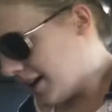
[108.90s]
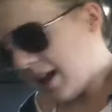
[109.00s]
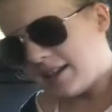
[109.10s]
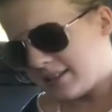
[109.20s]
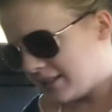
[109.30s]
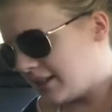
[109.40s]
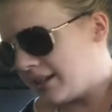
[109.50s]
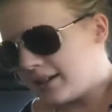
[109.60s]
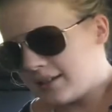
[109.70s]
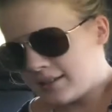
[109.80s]

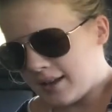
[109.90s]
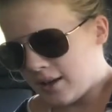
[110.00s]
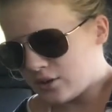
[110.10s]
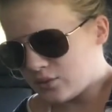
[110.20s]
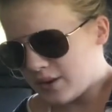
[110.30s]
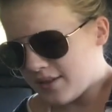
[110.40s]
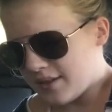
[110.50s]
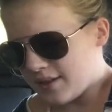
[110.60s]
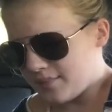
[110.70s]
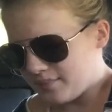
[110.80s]
eighteen ounce one, I
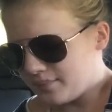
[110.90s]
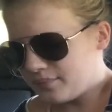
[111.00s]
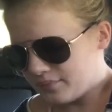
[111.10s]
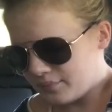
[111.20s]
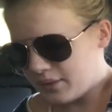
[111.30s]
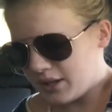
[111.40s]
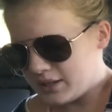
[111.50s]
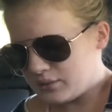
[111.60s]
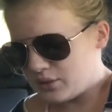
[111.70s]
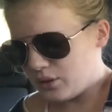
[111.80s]
think,
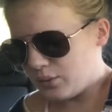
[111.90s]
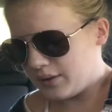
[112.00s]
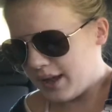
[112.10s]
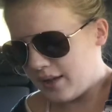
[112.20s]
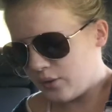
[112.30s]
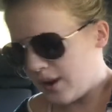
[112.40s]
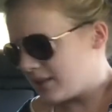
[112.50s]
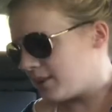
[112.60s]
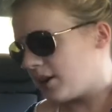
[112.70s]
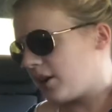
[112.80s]
because it was the only one that had the
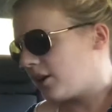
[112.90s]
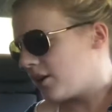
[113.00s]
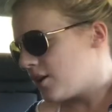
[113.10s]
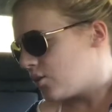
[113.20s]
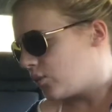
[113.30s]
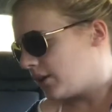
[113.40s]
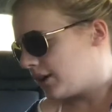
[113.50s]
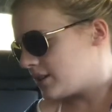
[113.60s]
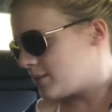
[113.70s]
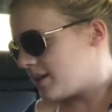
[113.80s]
raspberry color when you
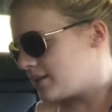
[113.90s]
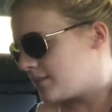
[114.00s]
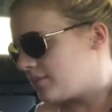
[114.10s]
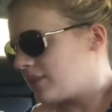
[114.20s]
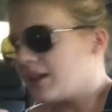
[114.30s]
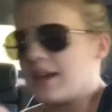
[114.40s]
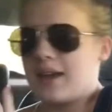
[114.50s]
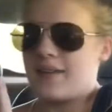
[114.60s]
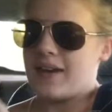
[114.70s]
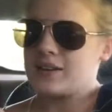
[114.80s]
customize it,
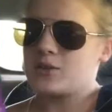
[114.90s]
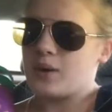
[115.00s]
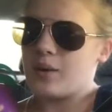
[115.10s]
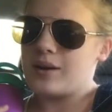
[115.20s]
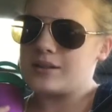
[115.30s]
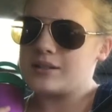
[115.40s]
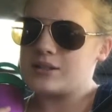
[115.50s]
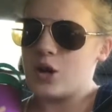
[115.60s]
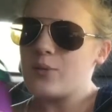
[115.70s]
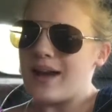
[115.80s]
and that is the one I wanted so